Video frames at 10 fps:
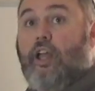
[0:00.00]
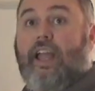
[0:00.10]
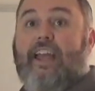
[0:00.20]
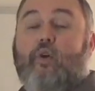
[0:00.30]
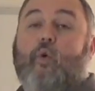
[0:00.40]

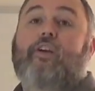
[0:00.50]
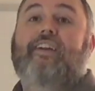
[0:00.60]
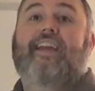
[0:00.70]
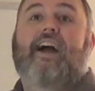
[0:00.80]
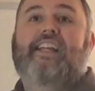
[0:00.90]
In order to
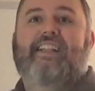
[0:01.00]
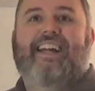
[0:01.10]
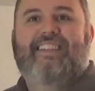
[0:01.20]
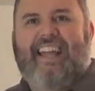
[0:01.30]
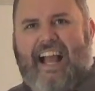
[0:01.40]

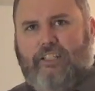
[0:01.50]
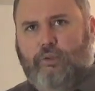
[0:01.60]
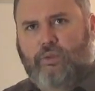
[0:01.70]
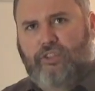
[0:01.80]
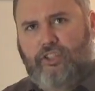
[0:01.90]
calculate the
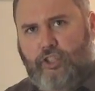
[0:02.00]
actual